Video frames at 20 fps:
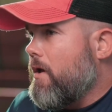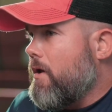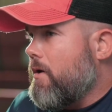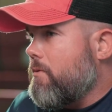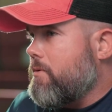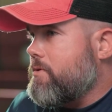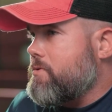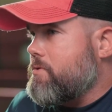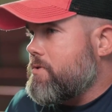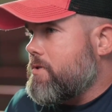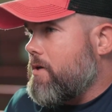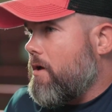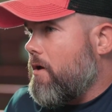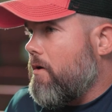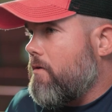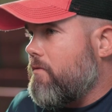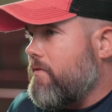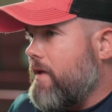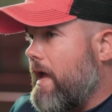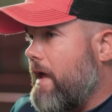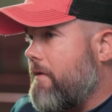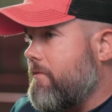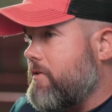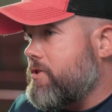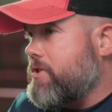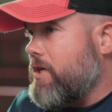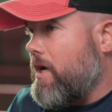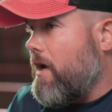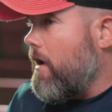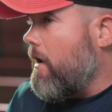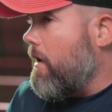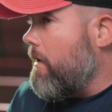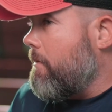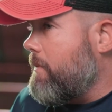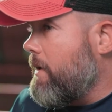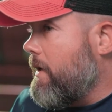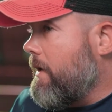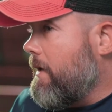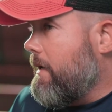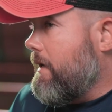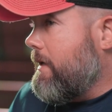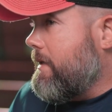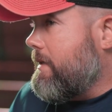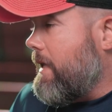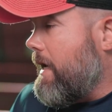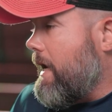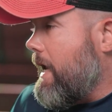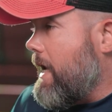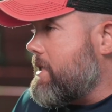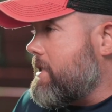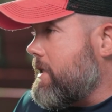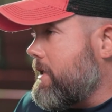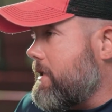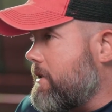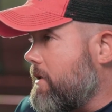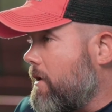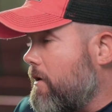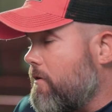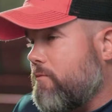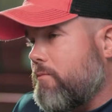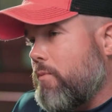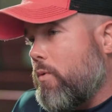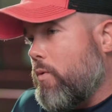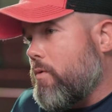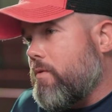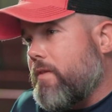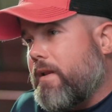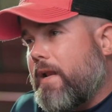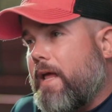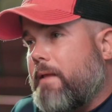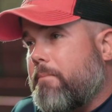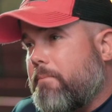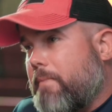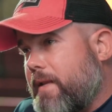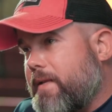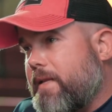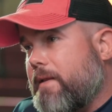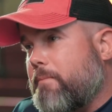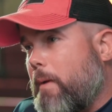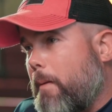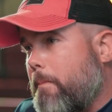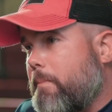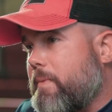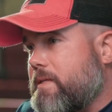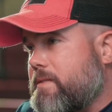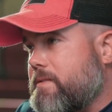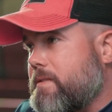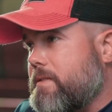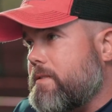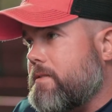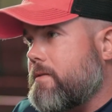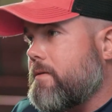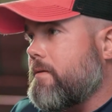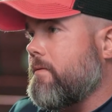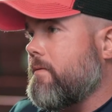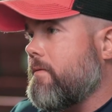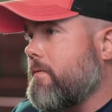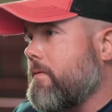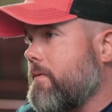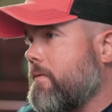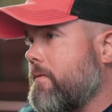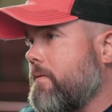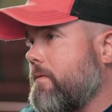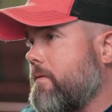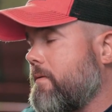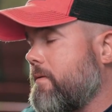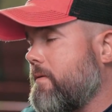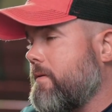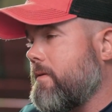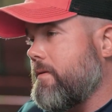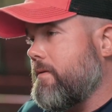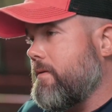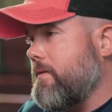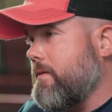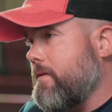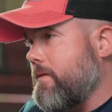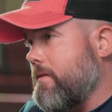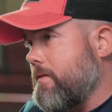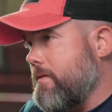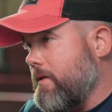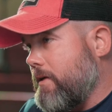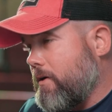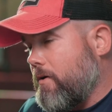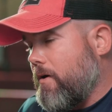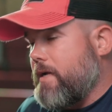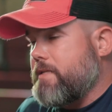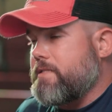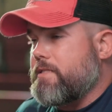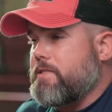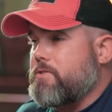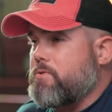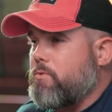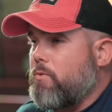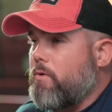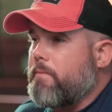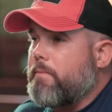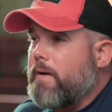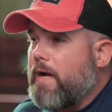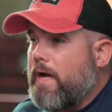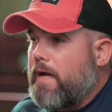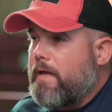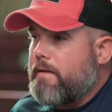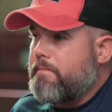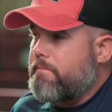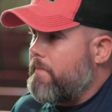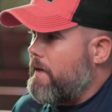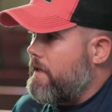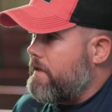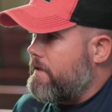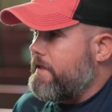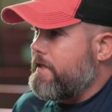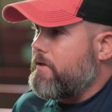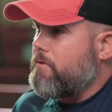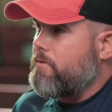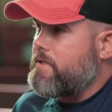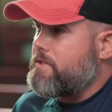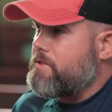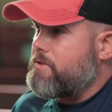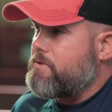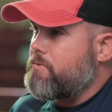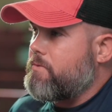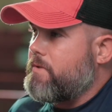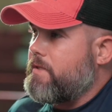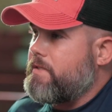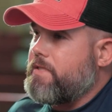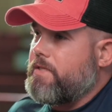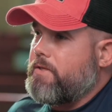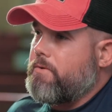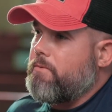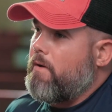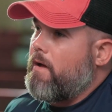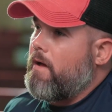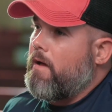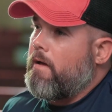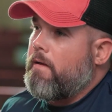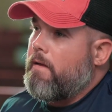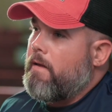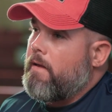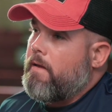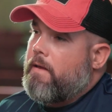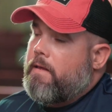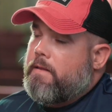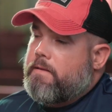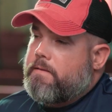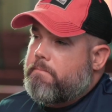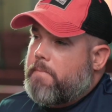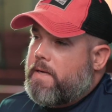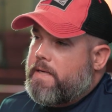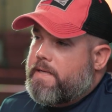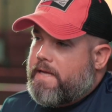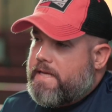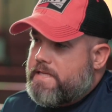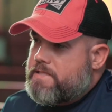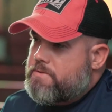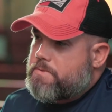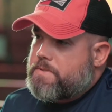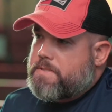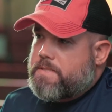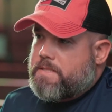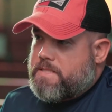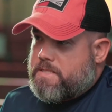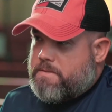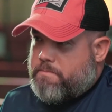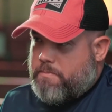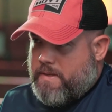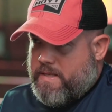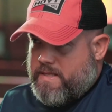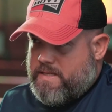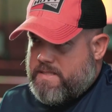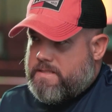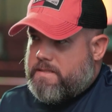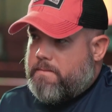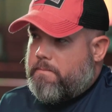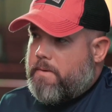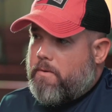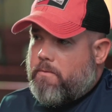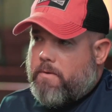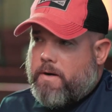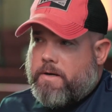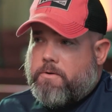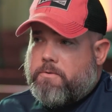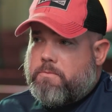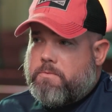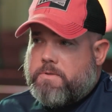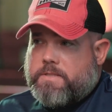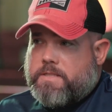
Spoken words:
was resolved. I have a job that I actually love more than I did my business. The crazy story behind my legal issues with the DUI, my case was dismissed and my record was